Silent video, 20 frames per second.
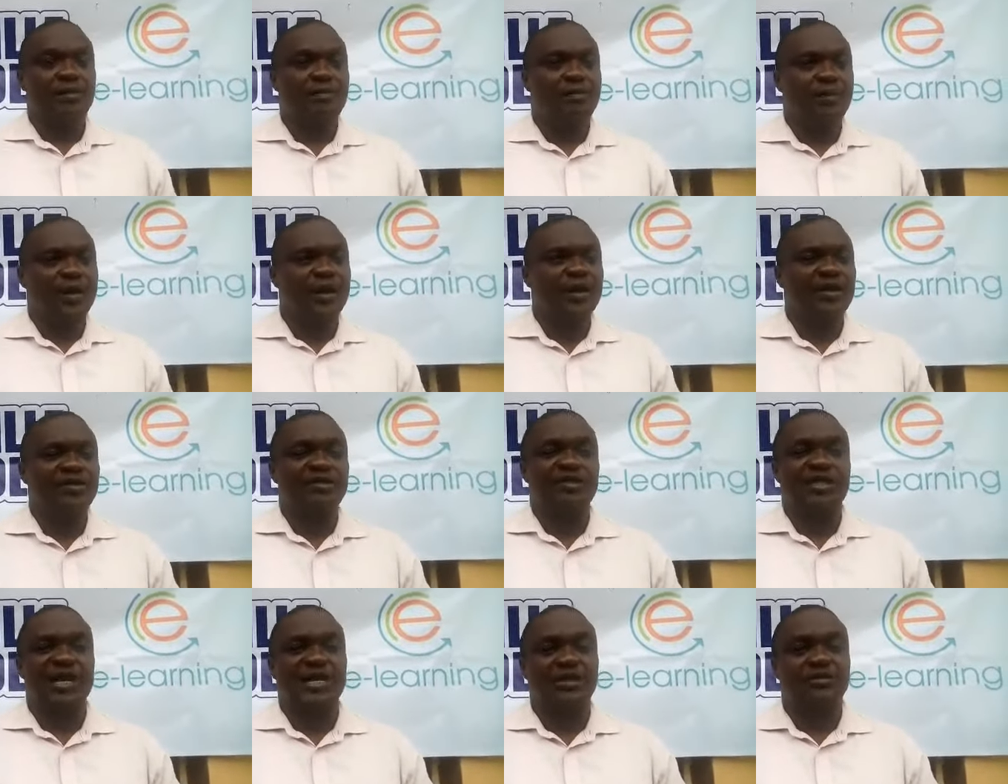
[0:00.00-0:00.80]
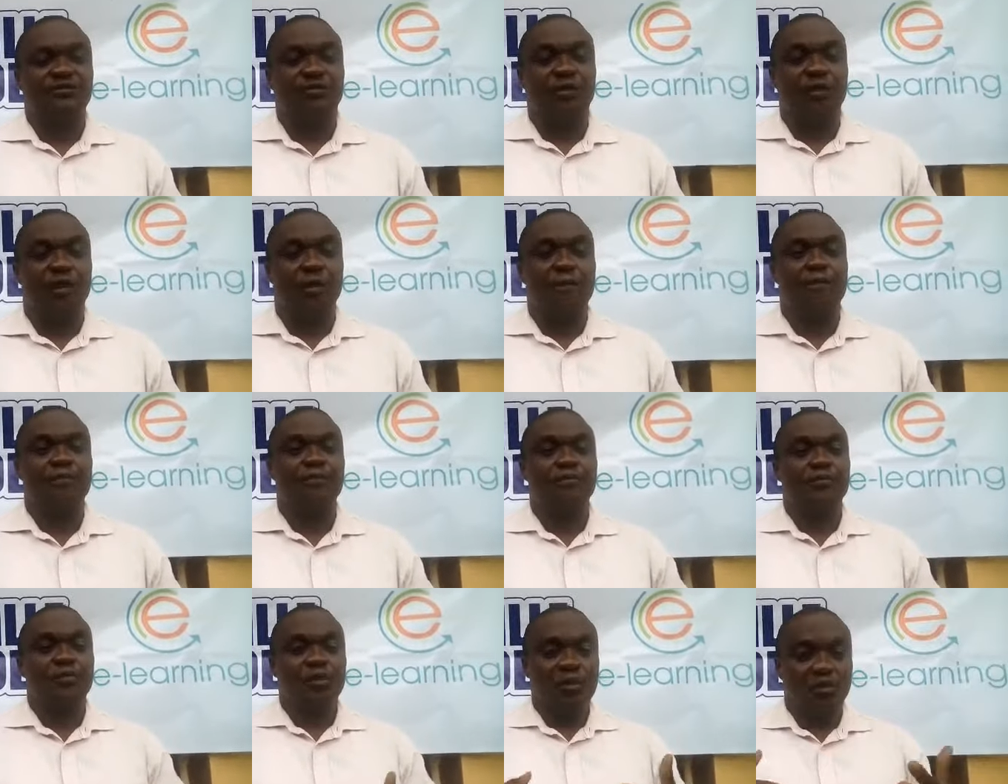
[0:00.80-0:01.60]
P stands for
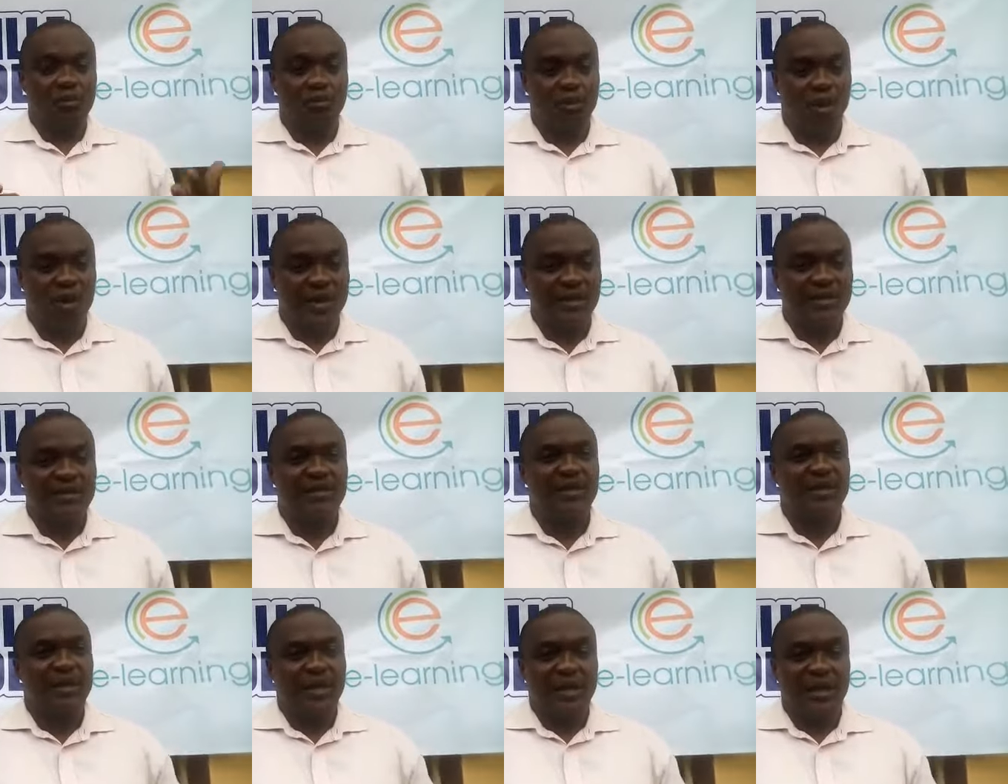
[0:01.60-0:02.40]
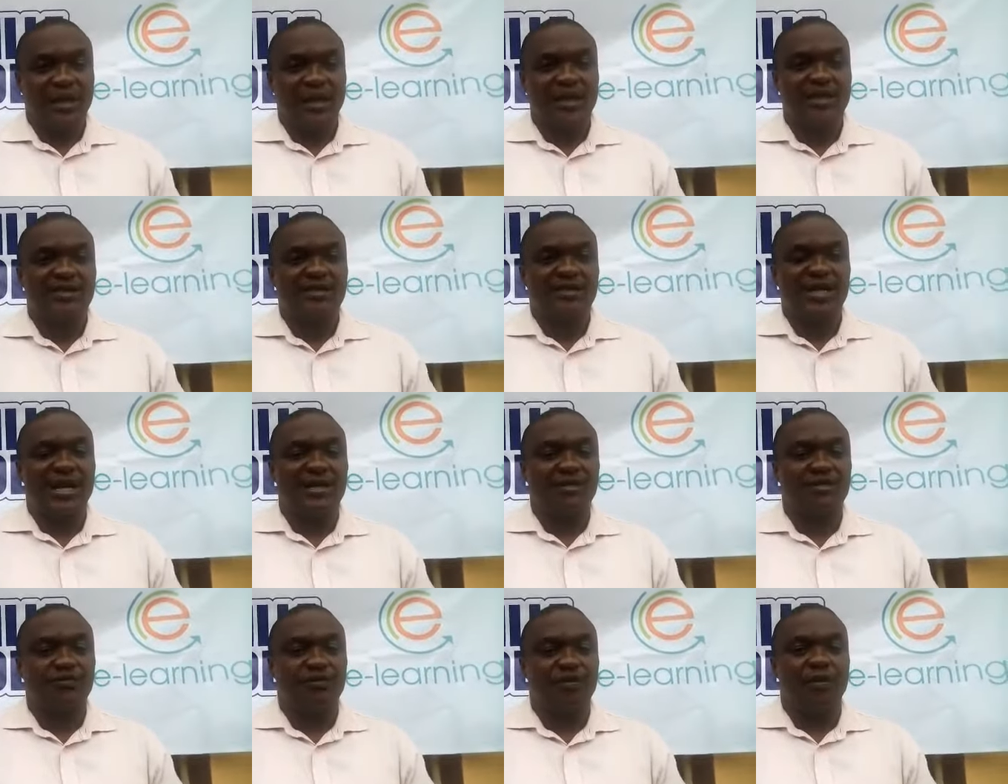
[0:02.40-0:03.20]
point, E
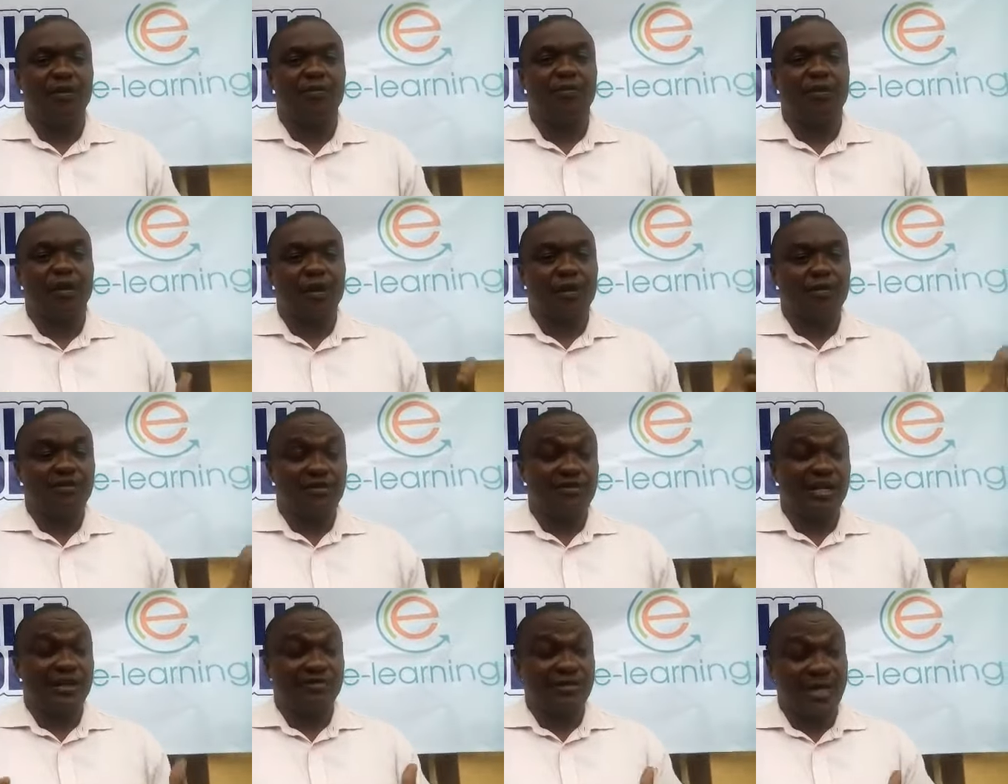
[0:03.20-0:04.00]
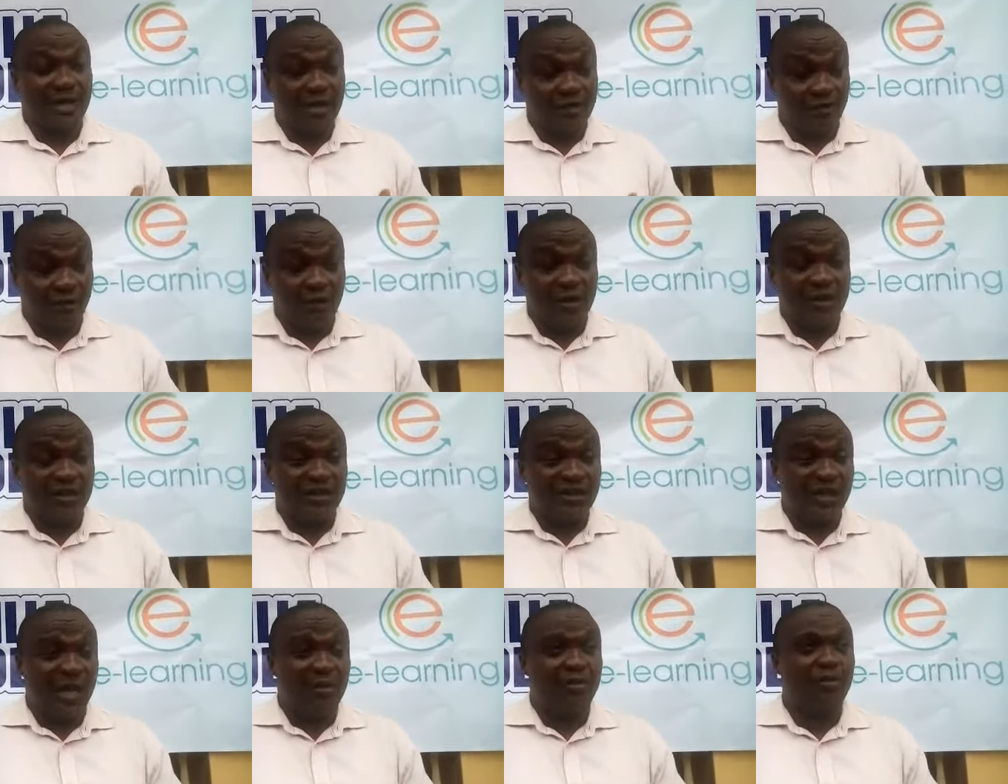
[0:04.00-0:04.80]
stands for
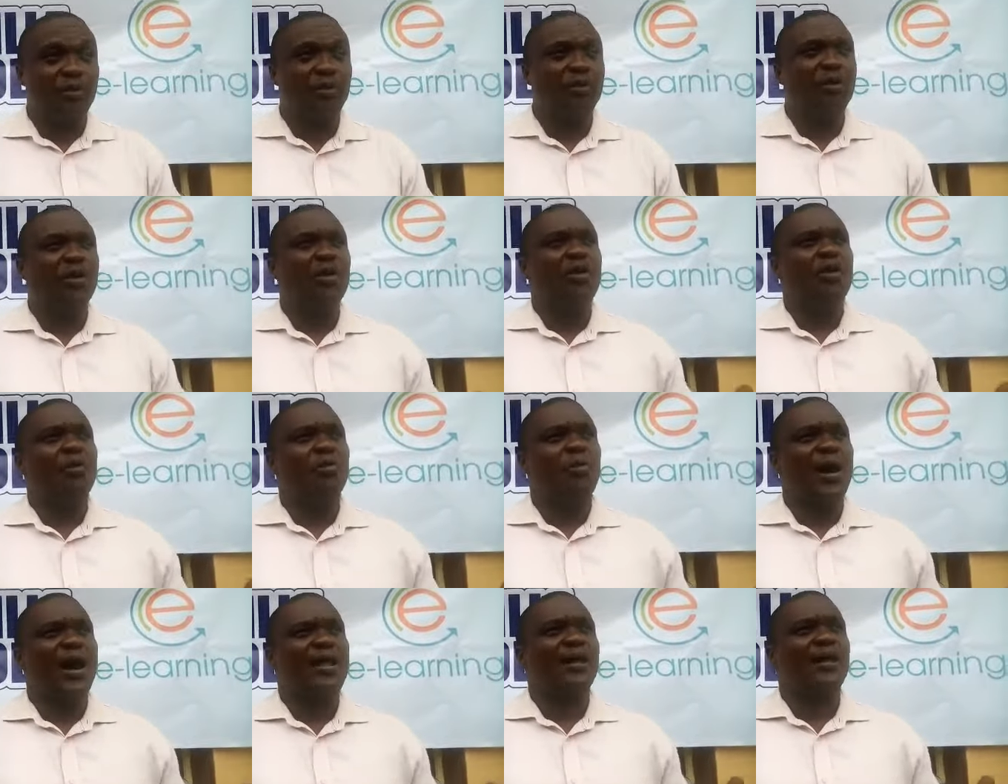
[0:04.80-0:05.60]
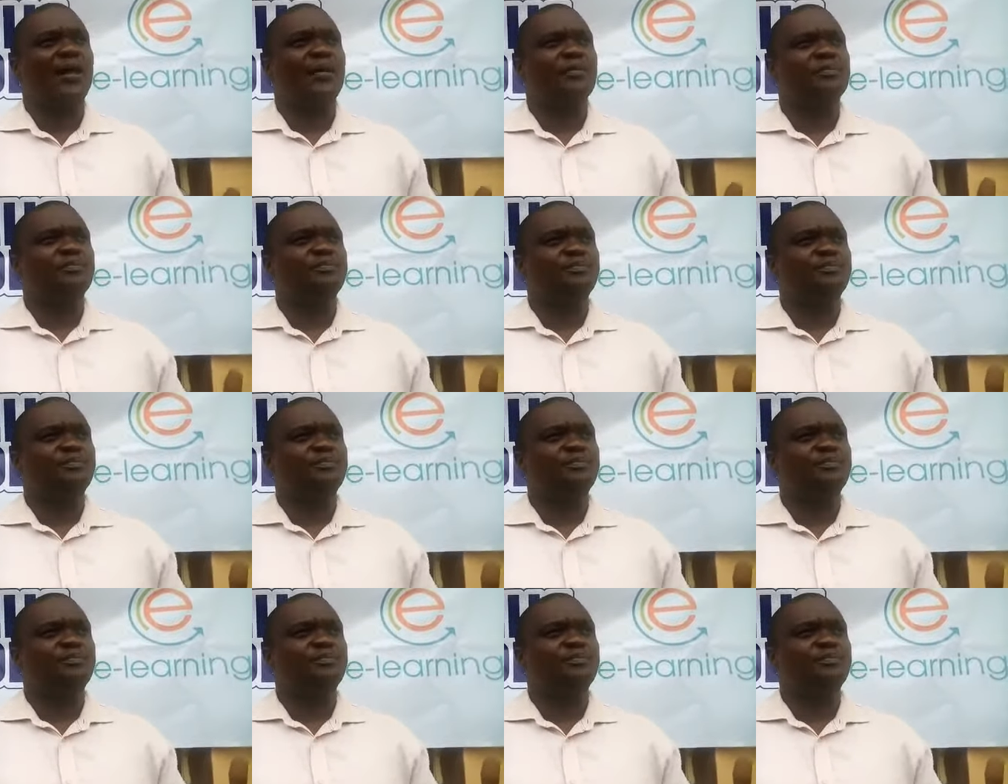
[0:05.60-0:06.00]
example, while